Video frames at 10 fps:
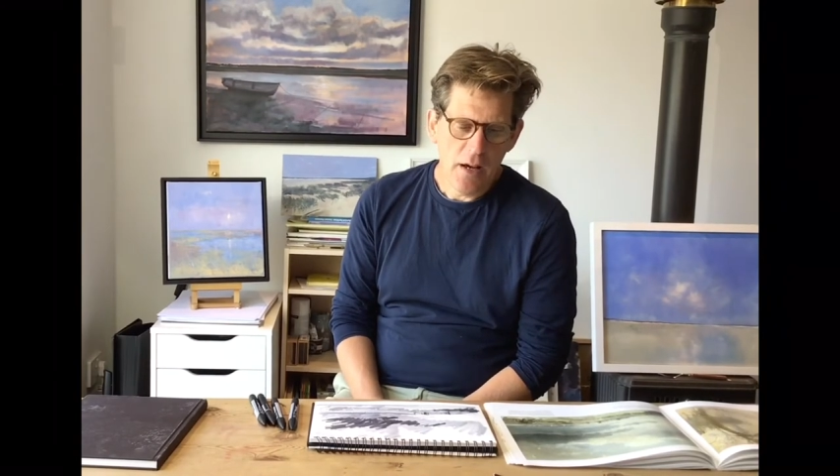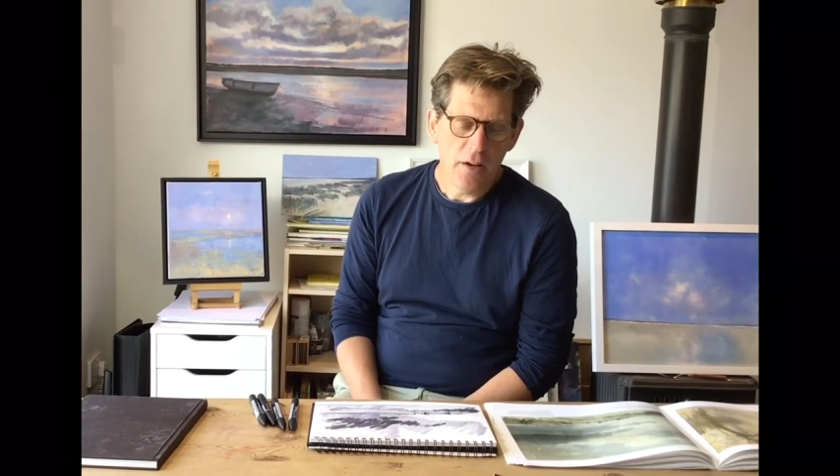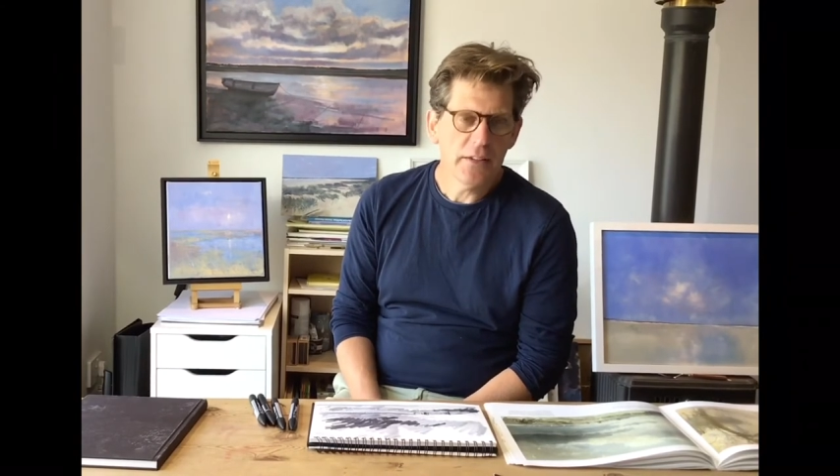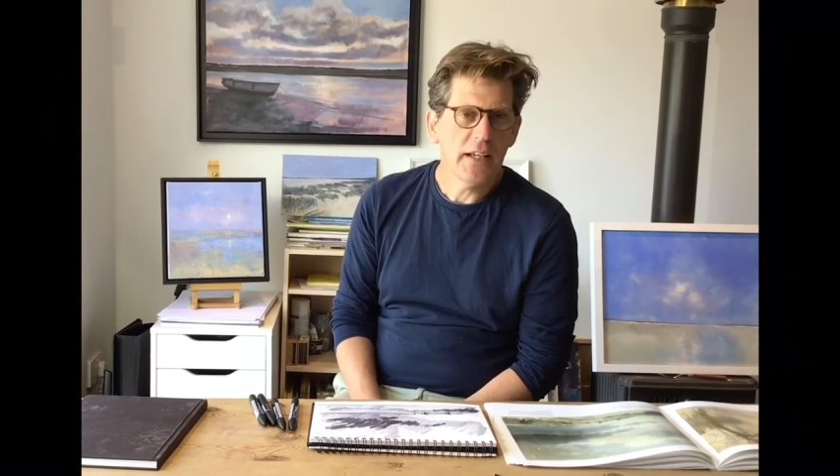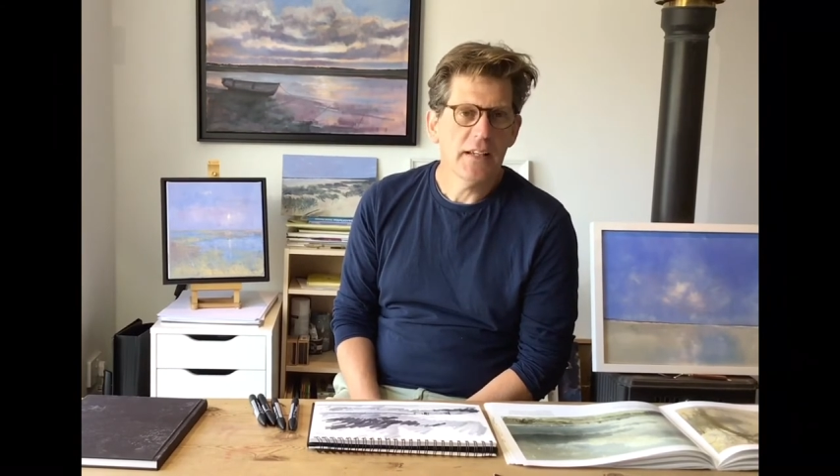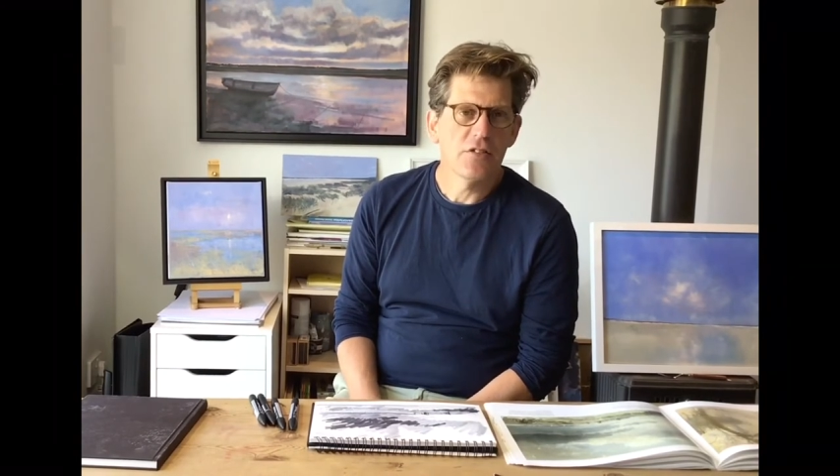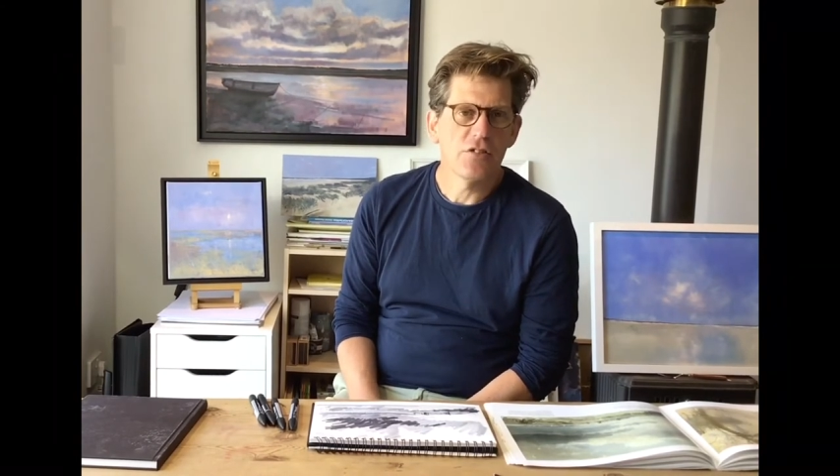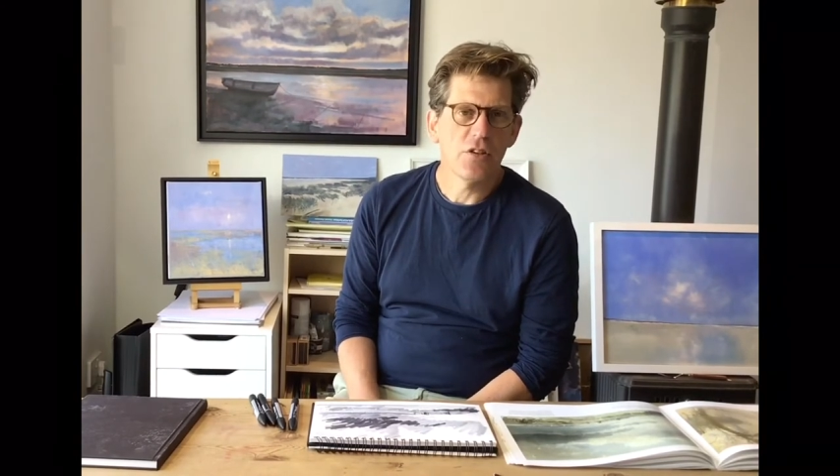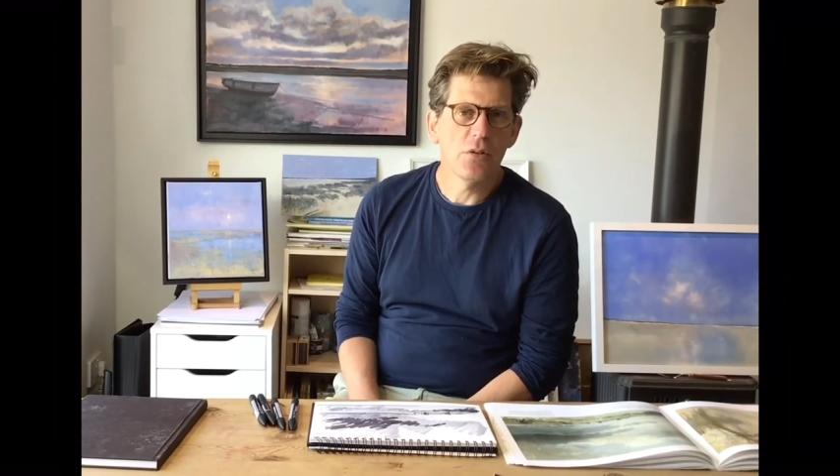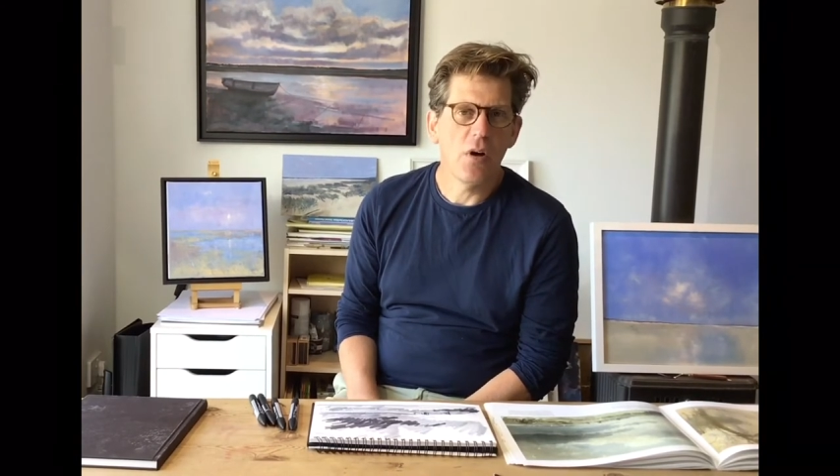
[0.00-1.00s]
Okay,
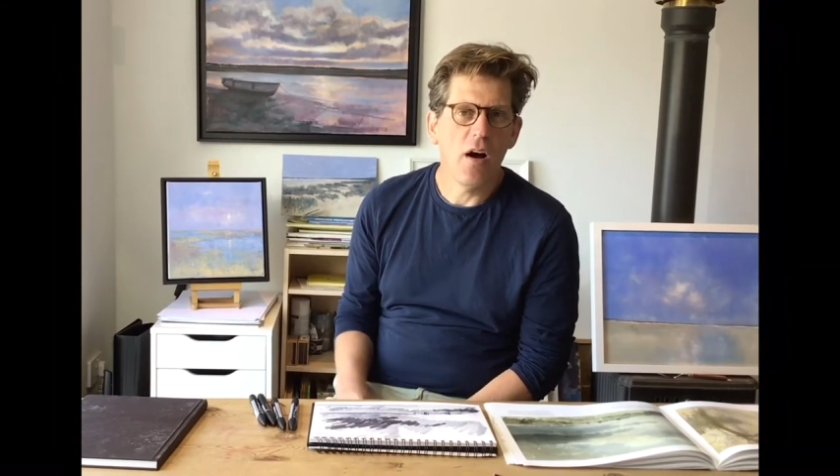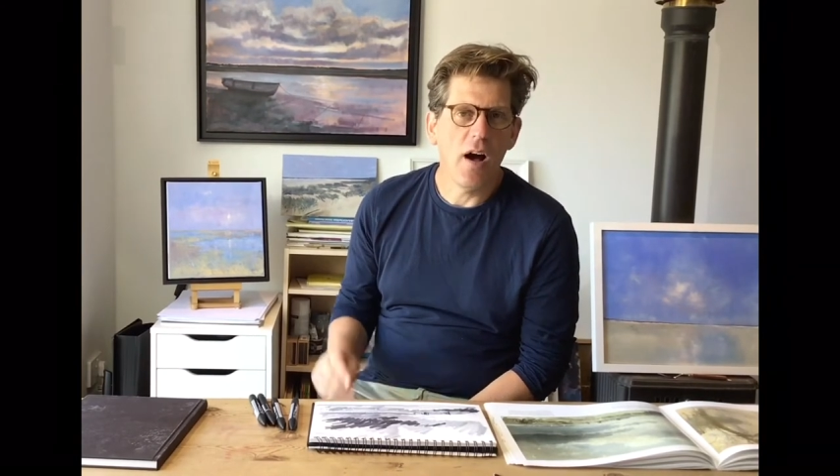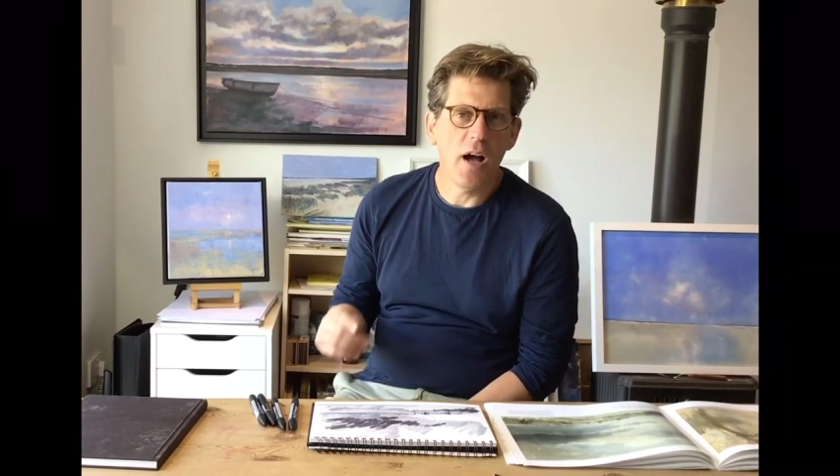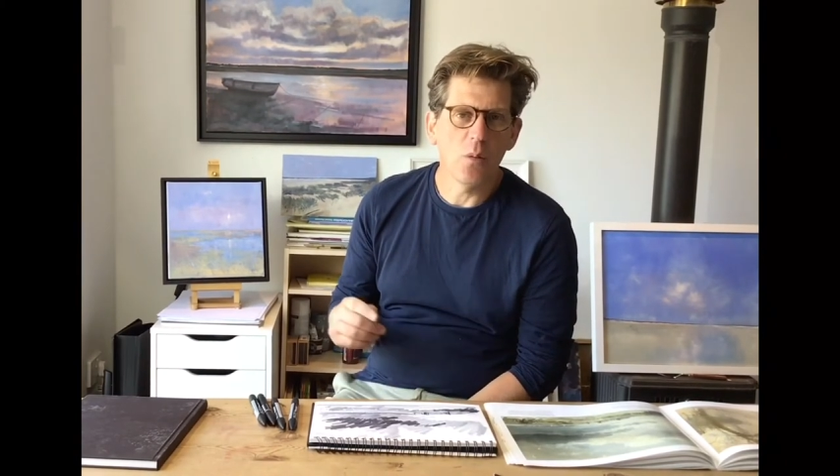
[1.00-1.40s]
so I